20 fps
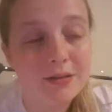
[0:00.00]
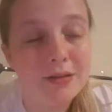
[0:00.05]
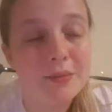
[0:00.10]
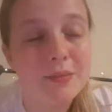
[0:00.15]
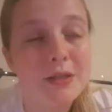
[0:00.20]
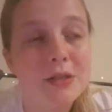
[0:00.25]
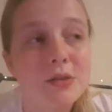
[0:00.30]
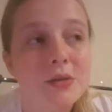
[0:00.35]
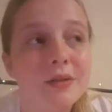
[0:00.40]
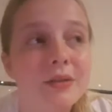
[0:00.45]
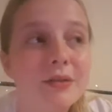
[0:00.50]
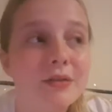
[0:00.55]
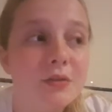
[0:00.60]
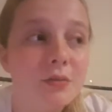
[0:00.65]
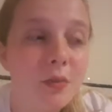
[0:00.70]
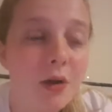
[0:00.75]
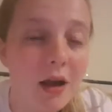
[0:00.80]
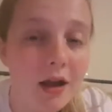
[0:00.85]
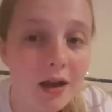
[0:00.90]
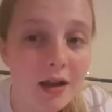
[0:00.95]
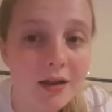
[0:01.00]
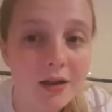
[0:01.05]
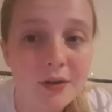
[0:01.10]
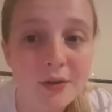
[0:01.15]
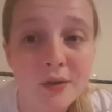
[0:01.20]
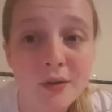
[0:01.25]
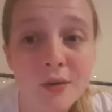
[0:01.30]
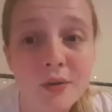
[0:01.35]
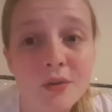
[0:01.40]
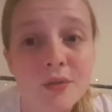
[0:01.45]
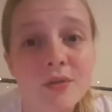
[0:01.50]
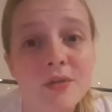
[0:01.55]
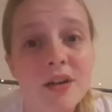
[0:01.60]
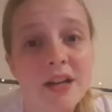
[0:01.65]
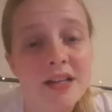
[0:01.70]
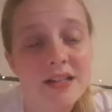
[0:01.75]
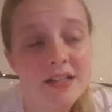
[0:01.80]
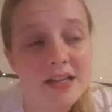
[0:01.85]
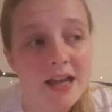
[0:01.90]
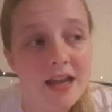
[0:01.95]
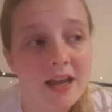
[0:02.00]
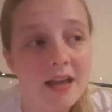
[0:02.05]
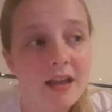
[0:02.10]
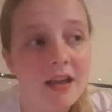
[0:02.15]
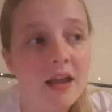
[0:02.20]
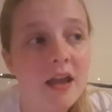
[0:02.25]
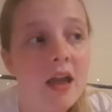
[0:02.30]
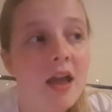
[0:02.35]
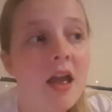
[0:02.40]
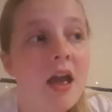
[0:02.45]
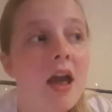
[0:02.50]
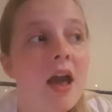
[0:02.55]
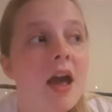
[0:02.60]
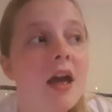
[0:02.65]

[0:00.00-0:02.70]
because I'm going to be doing lots of work, not a lot of reading.